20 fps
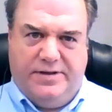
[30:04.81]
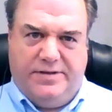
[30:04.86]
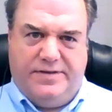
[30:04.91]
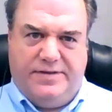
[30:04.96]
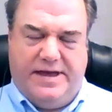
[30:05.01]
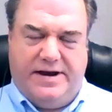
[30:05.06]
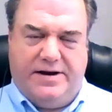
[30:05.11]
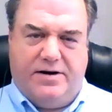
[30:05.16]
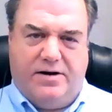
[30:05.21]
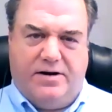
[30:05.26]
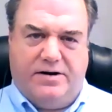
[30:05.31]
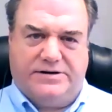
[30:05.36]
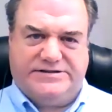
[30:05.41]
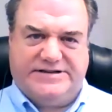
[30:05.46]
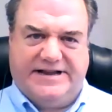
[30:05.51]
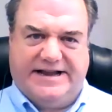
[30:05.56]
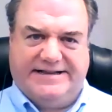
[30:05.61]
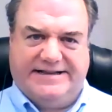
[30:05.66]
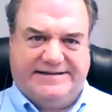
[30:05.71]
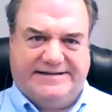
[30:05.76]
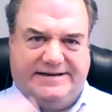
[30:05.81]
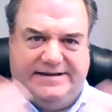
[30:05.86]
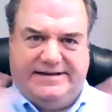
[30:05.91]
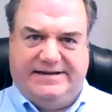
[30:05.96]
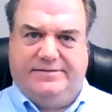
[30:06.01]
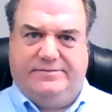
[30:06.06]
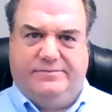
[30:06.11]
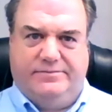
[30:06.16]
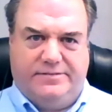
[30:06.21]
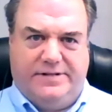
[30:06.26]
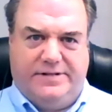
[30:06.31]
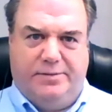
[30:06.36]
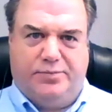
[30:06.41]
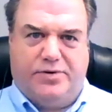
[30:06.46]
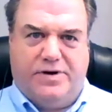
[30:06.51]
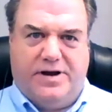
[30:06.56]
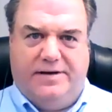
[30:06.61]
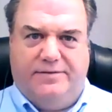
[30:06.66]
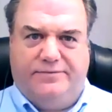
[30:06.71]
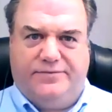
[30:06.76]
that are Second City
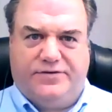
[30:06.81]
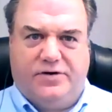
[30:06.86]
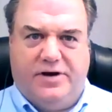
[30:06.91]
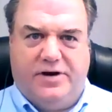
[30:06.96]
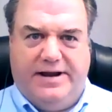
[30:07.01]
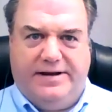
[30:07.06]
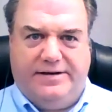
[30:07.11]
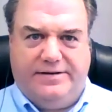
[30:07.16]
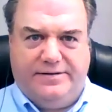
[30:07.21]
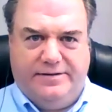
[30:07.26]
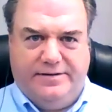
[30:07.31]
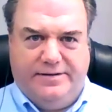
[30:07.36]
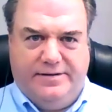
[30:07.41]
improv trained,